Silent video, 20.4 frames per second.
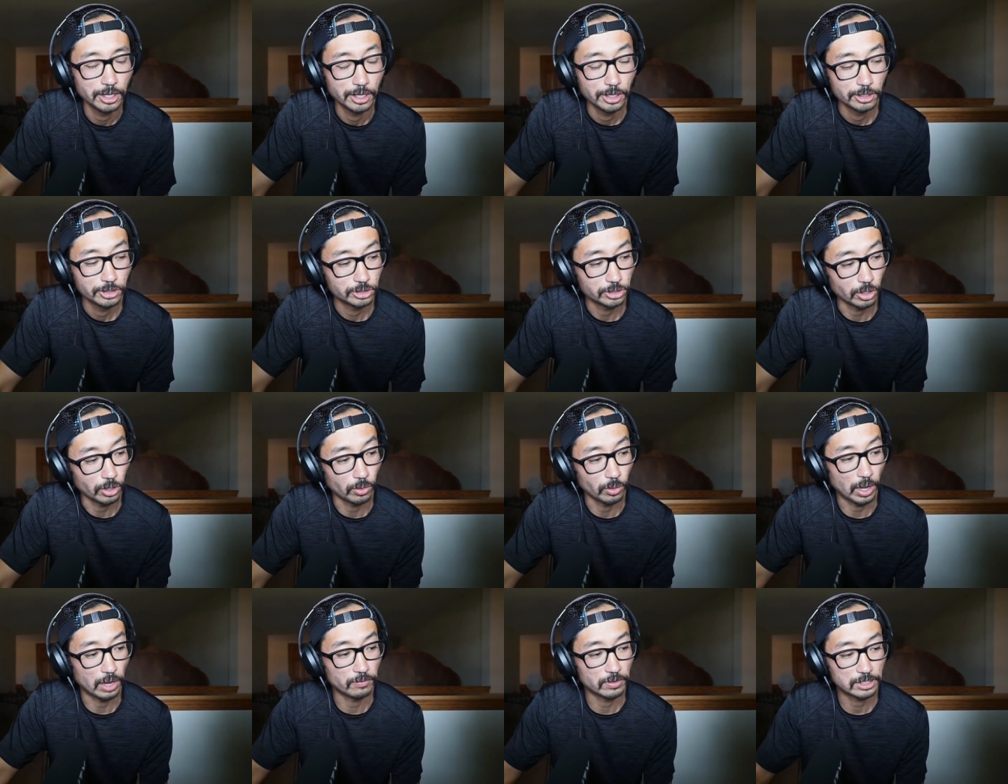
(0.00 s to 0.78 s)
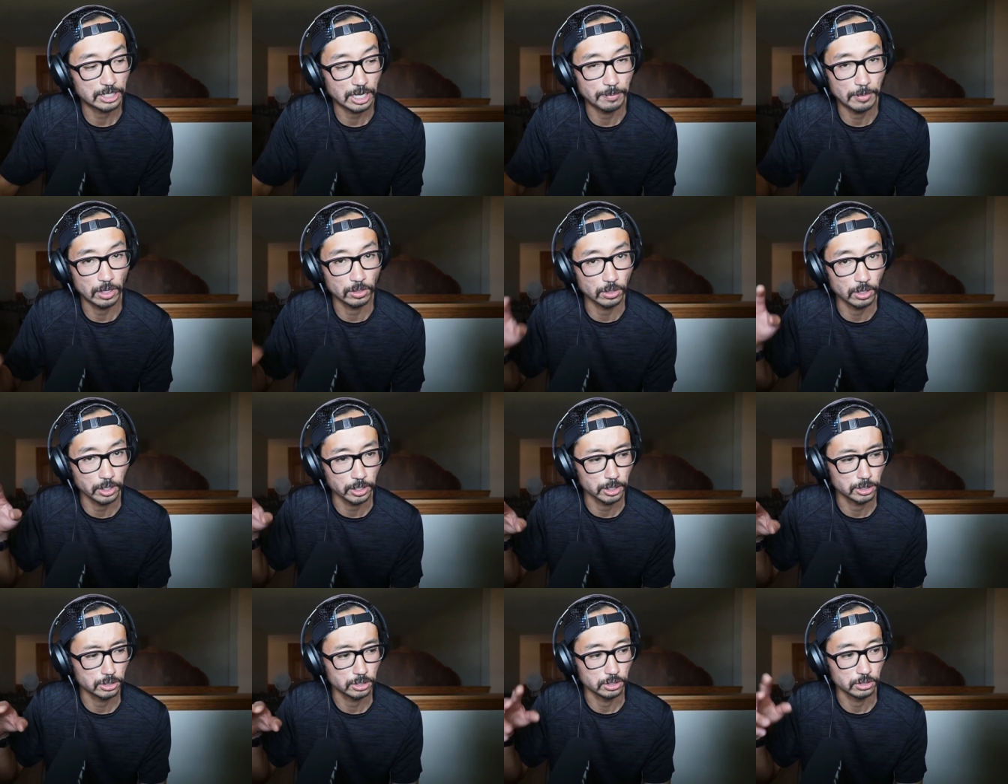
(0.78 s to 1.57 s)
So every time I log
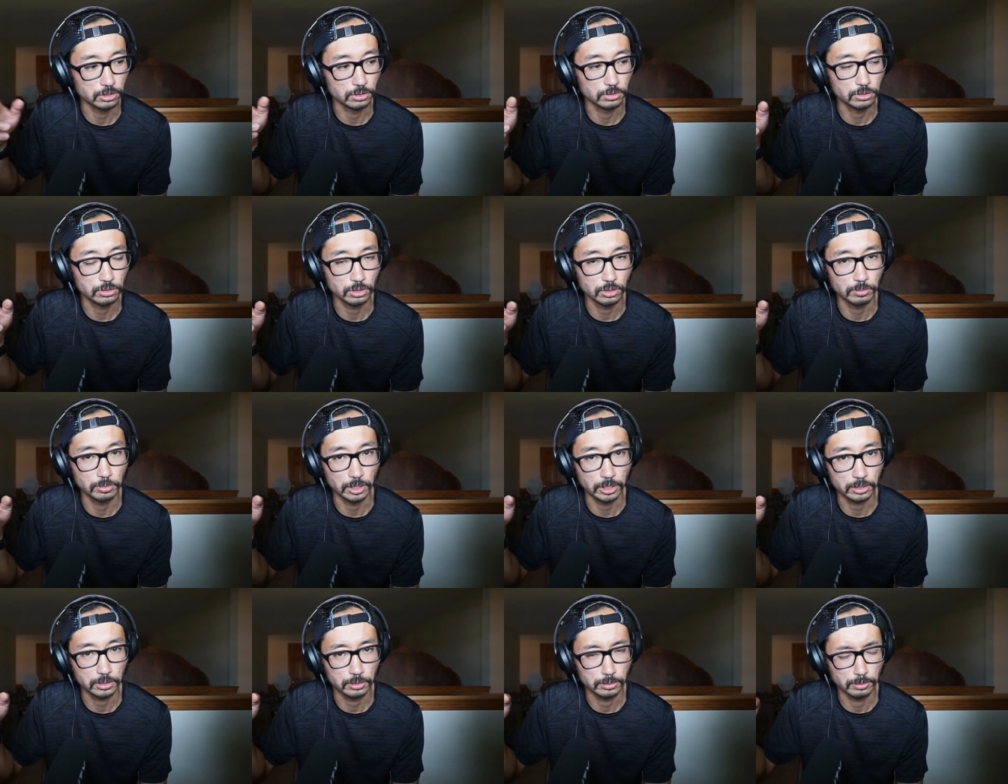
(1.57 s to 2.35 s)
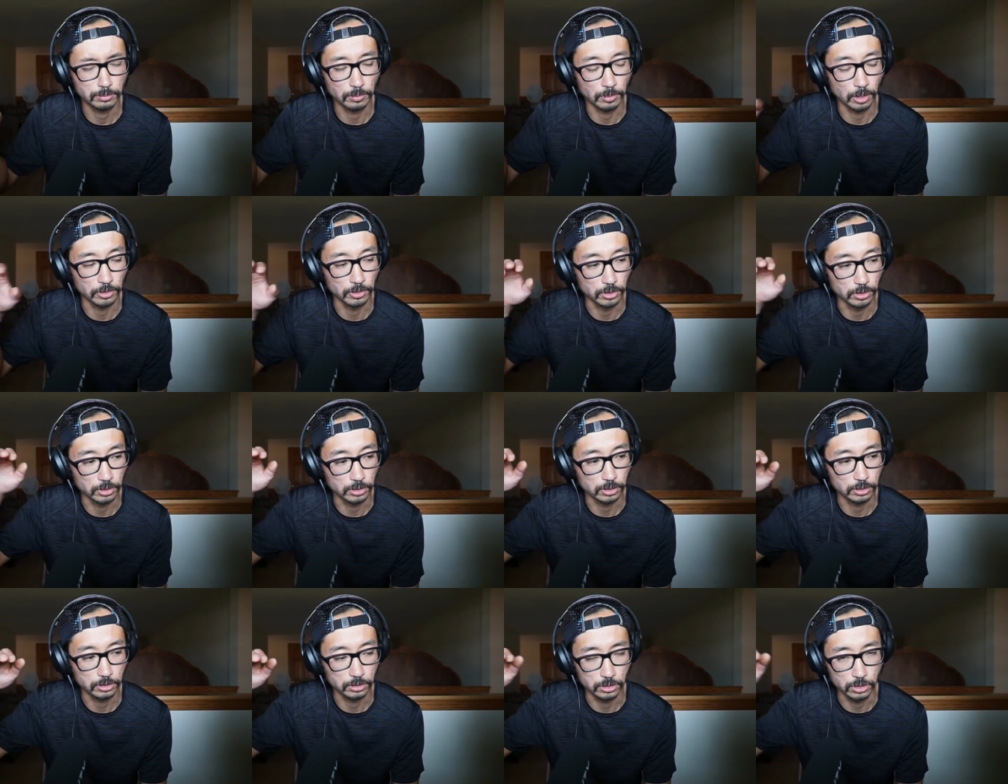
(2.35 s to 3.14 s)
into YouTube, like on the
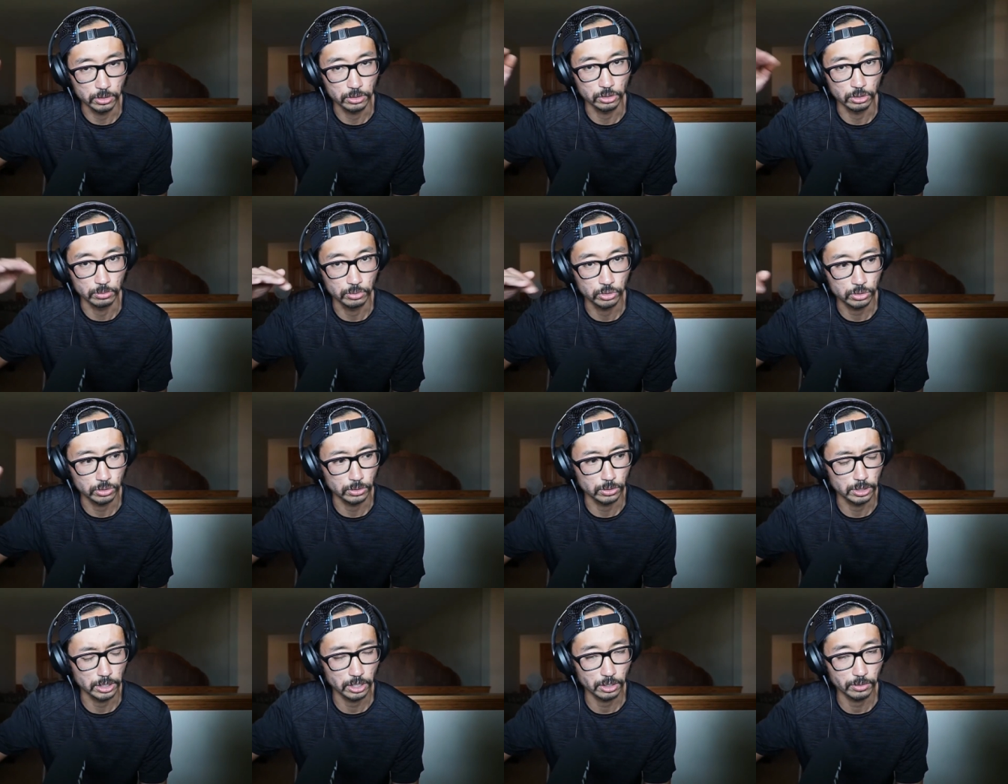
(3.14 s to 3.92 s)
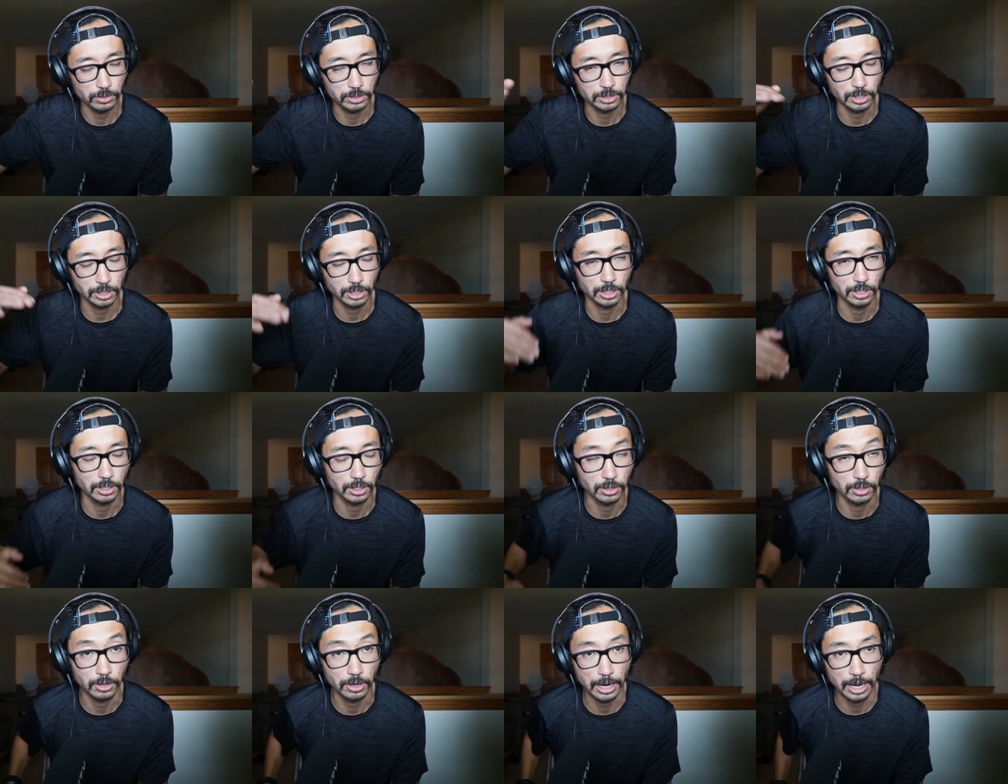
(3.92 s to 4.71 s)
YouTube Studio is like the
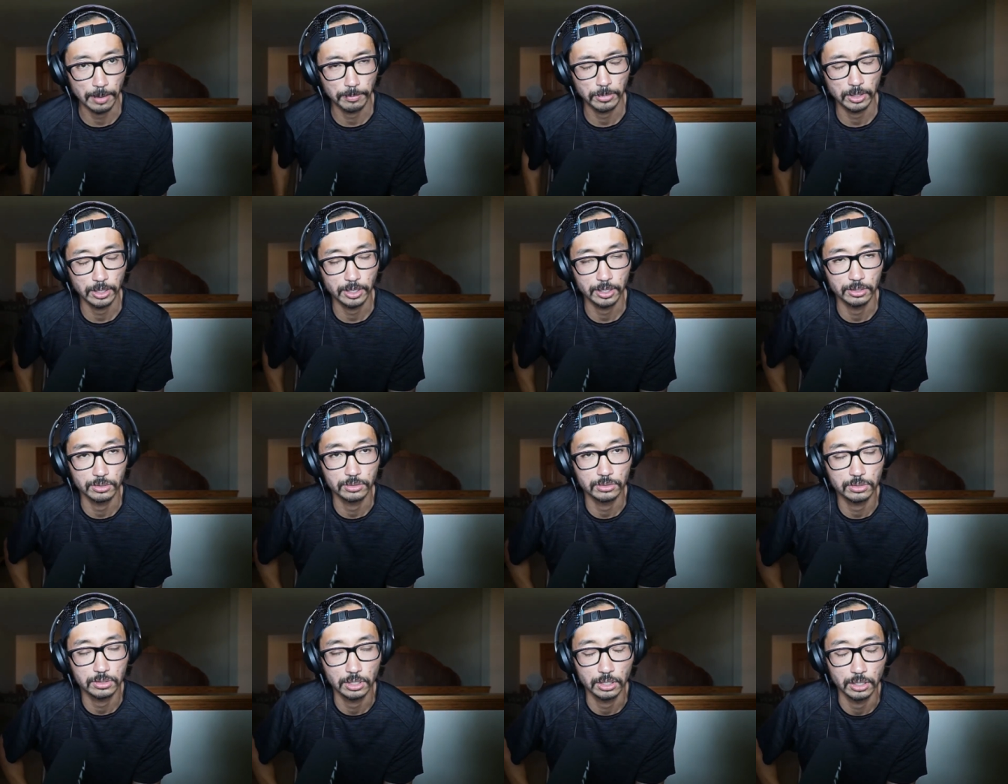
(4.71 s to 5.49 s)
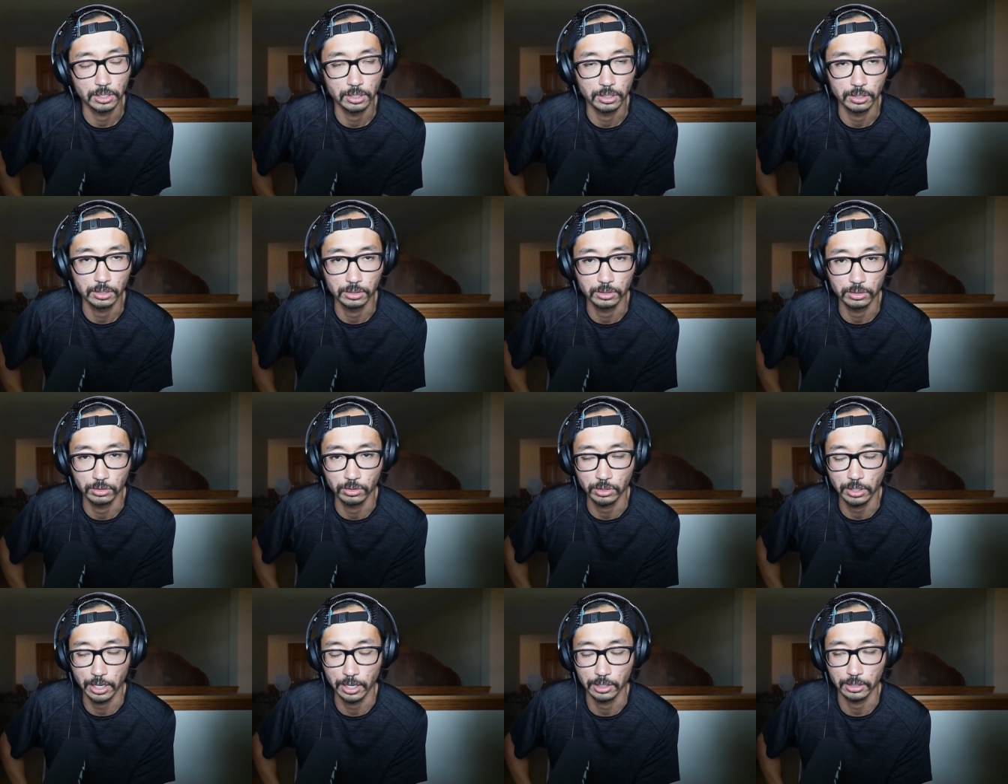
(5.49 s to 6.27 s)
other app that I use to
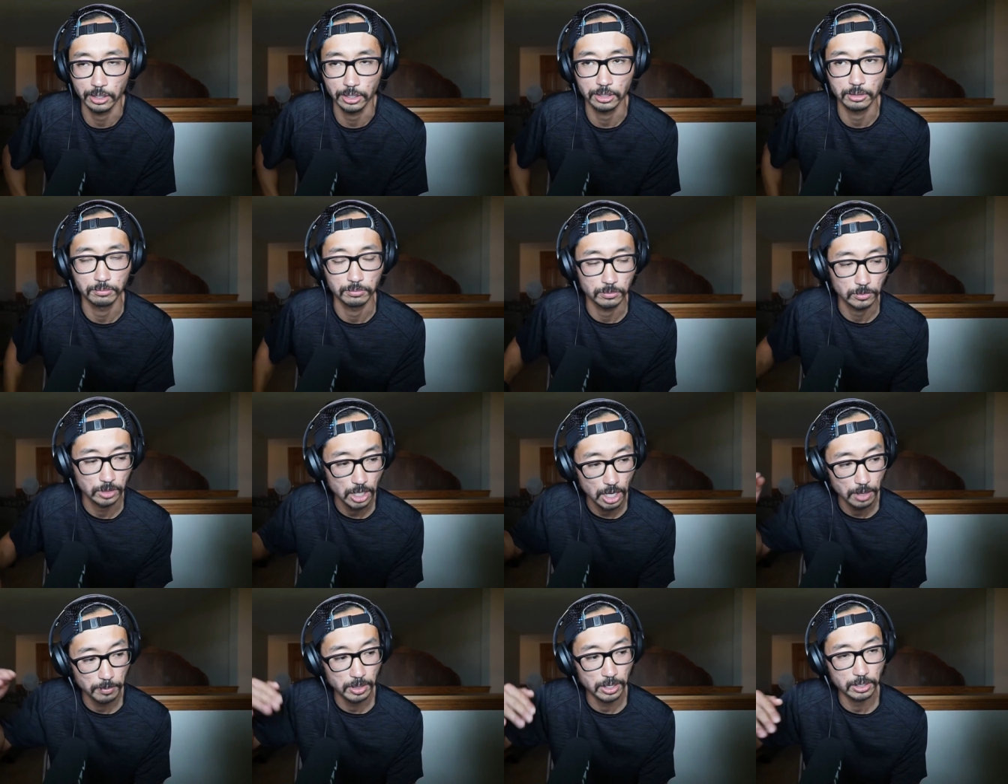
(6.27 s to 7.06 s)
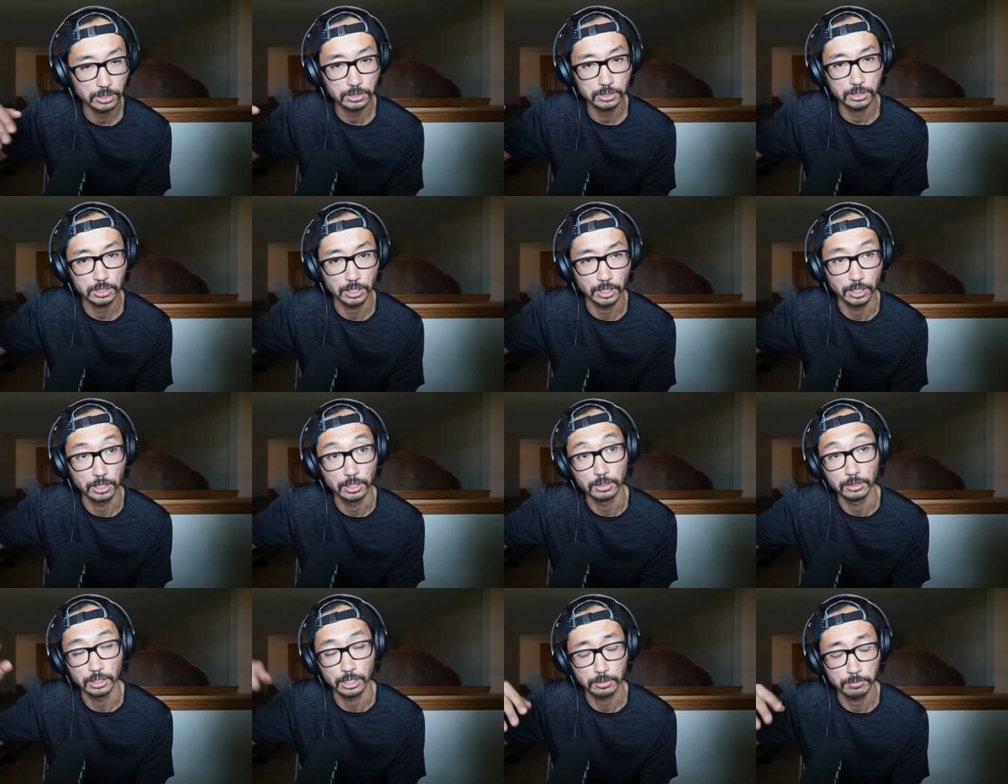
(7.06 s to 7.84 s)
look at like comments
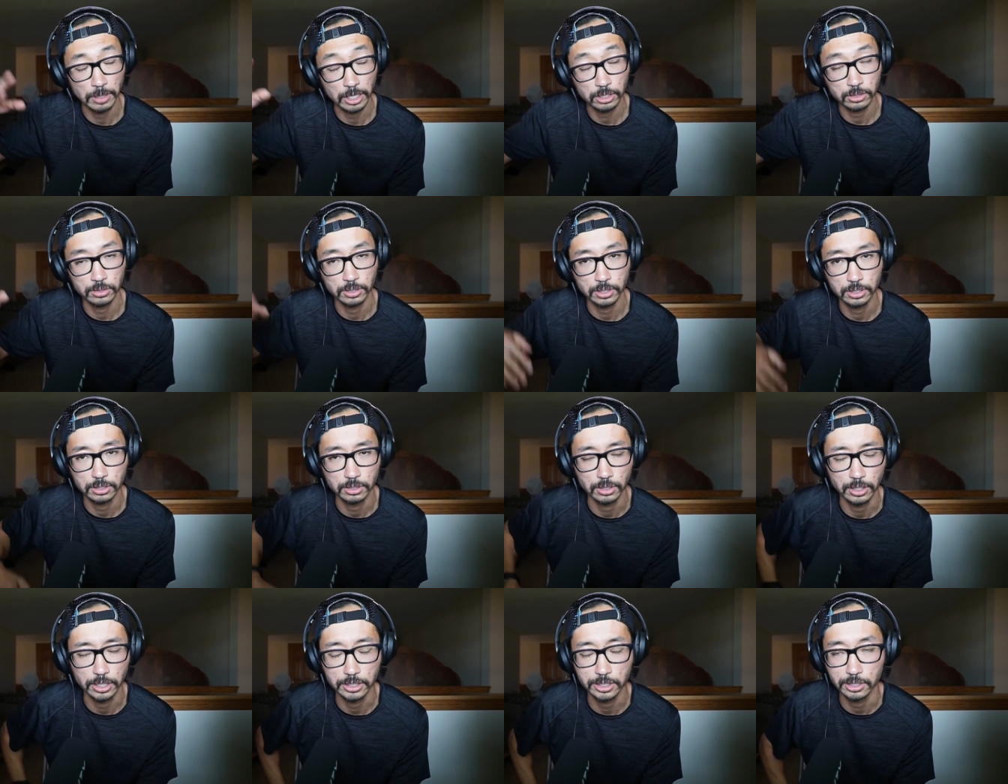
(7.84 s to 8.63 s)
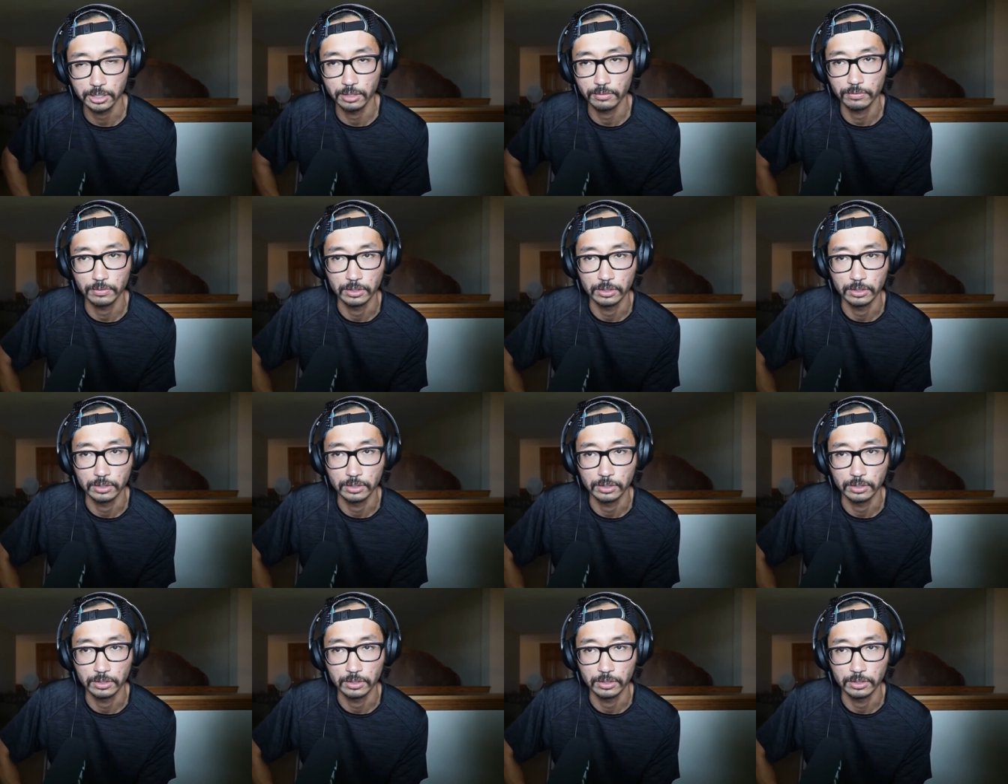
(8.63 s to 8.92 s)
and like metrics and all that stuff.